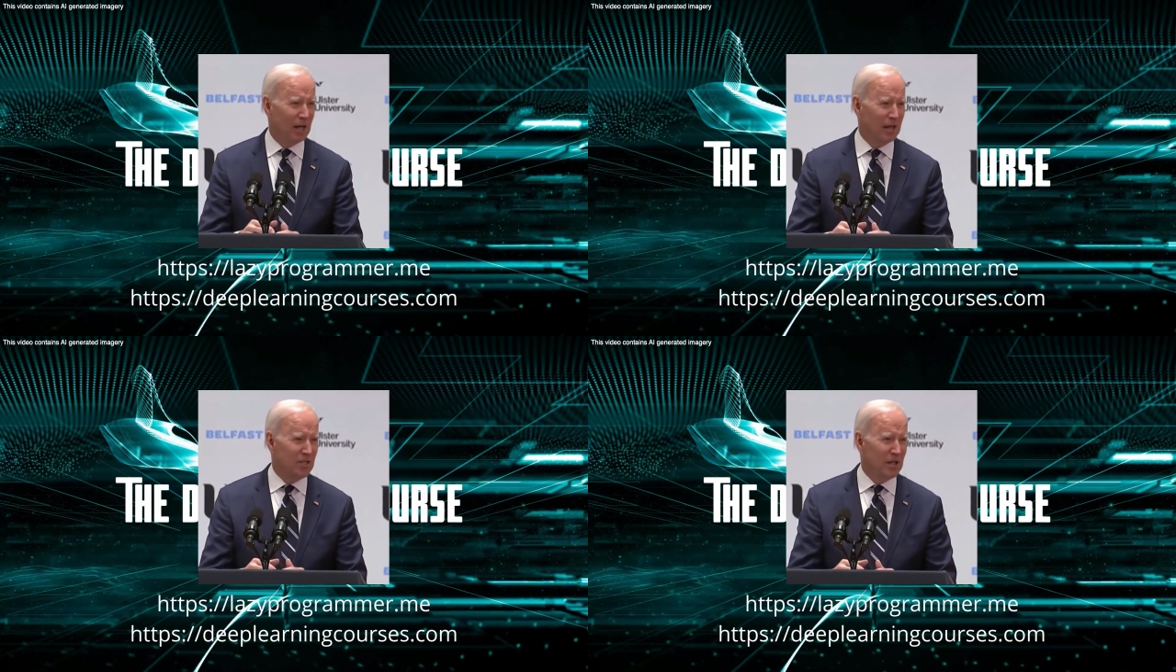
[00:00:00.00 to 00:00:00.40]

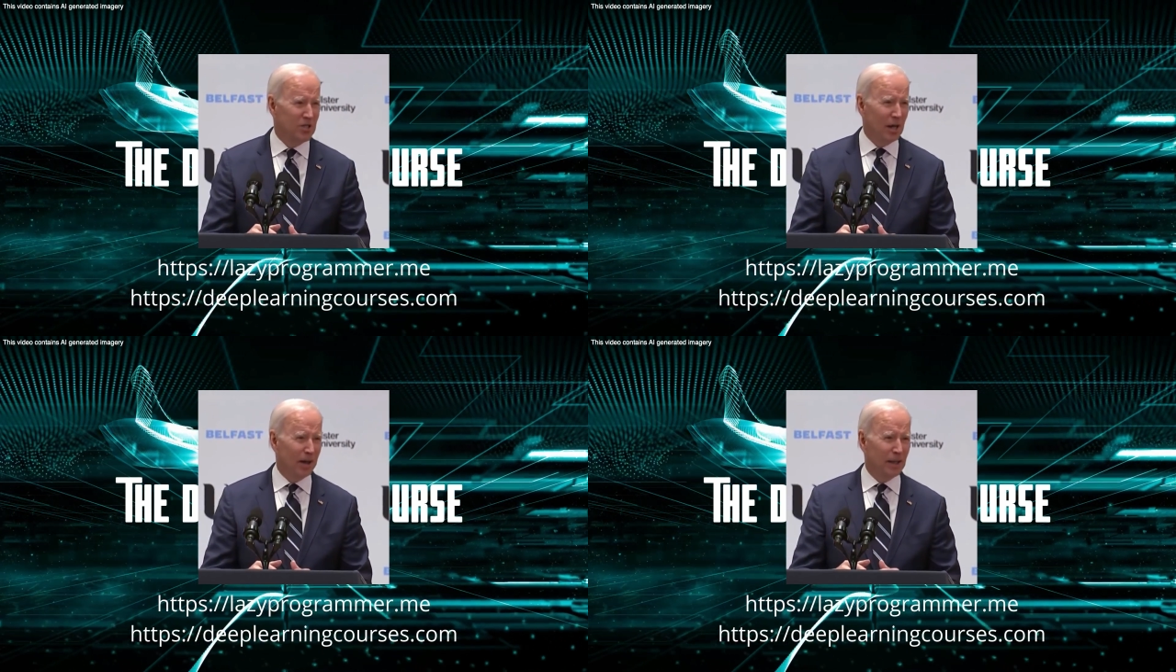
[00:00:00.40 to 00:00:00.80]
As they
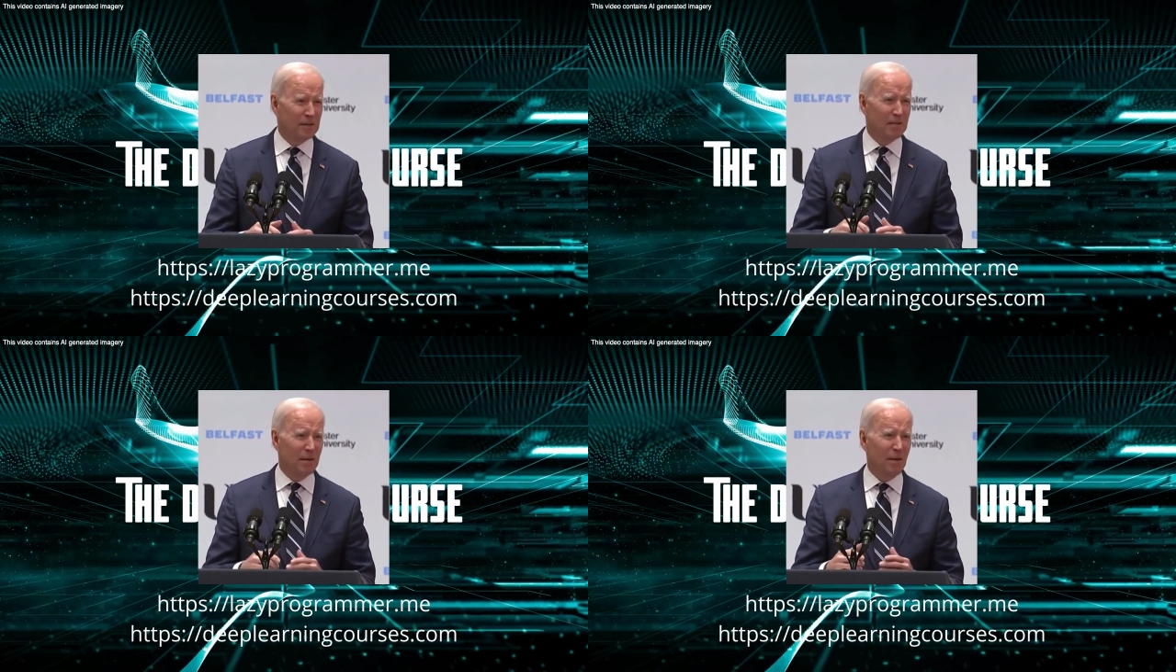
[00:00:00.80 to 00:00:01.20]
say,
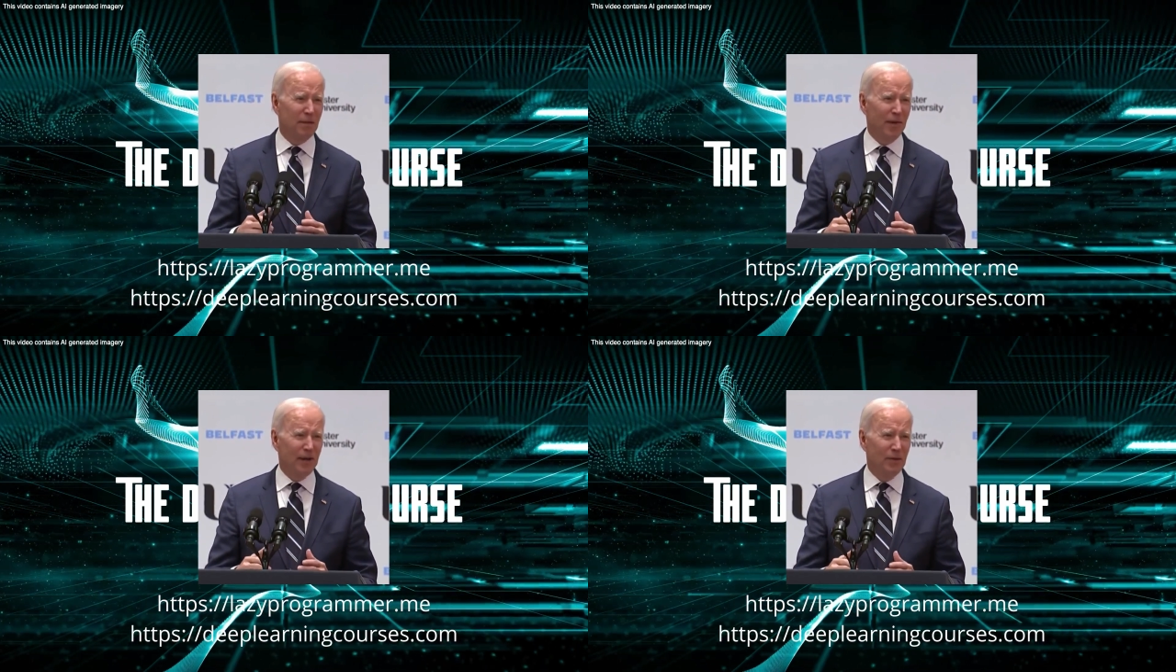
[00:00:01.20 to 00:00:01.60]

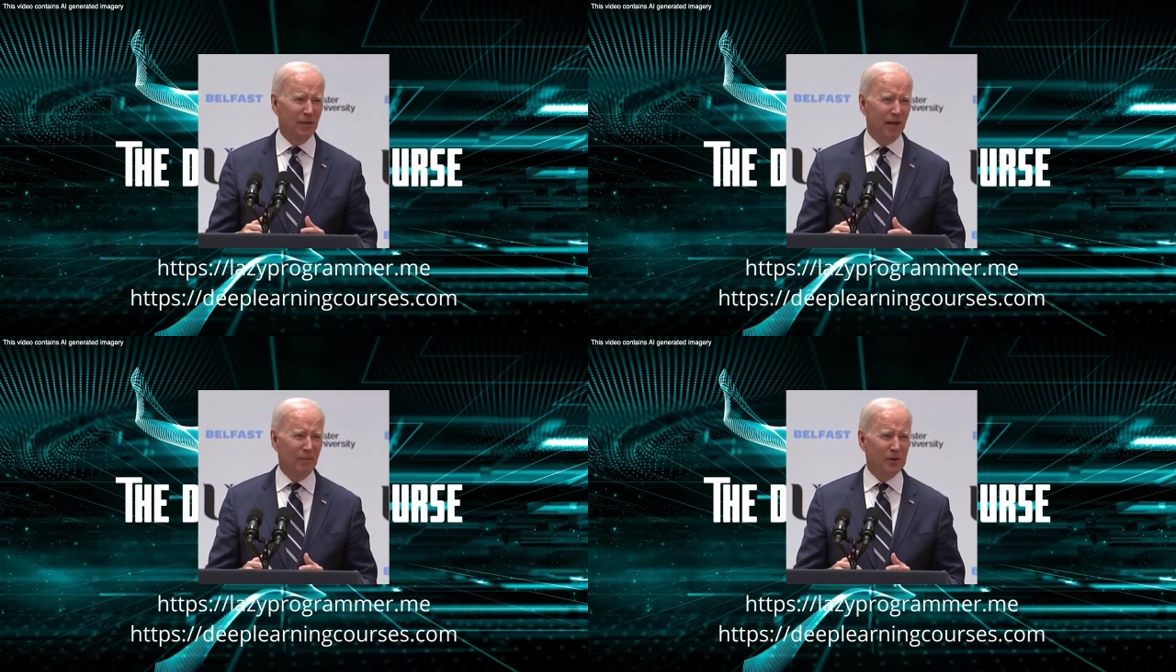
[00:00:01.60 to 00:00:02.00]
better the
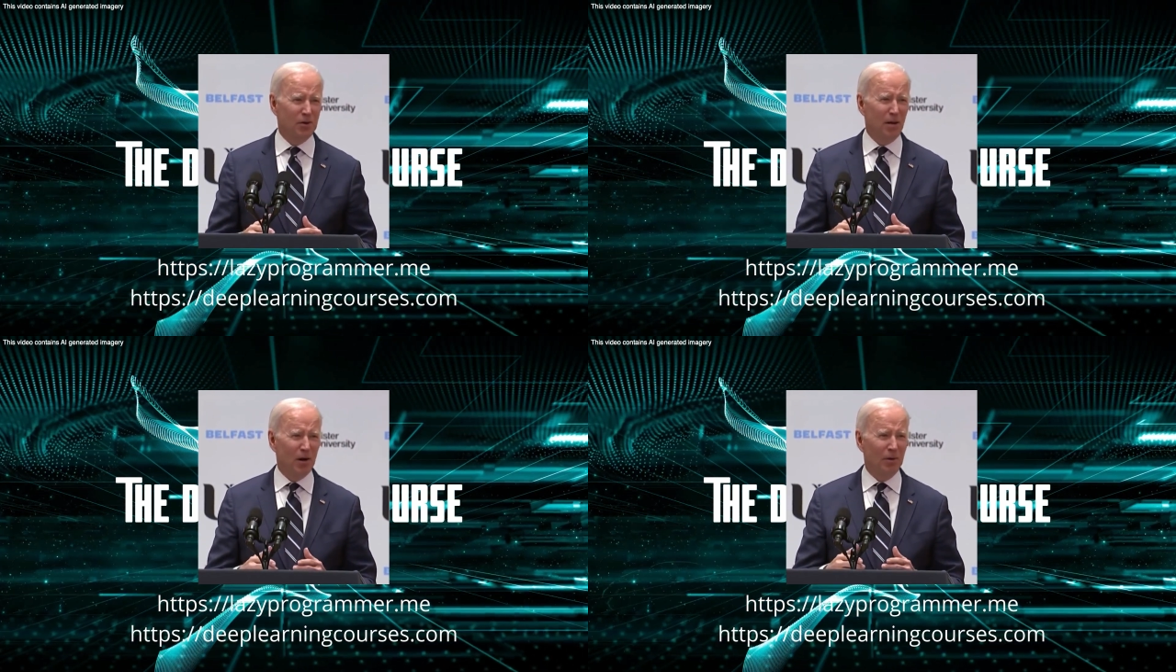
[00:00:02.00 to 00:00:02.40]
devil
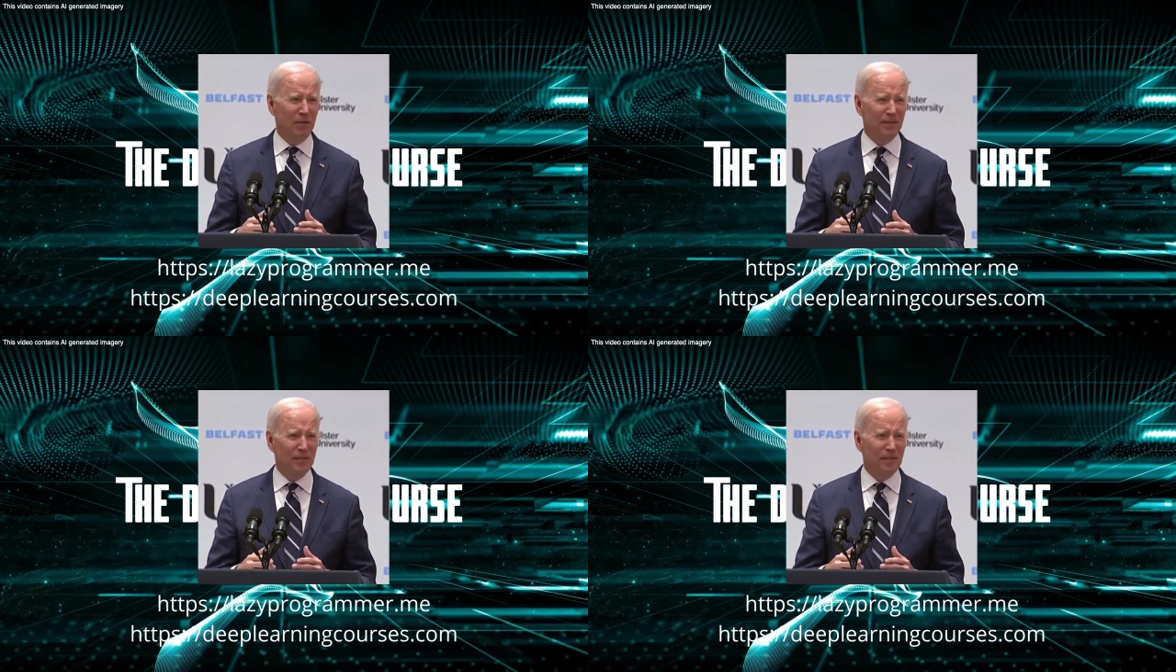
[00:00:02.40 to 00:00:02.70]
you know.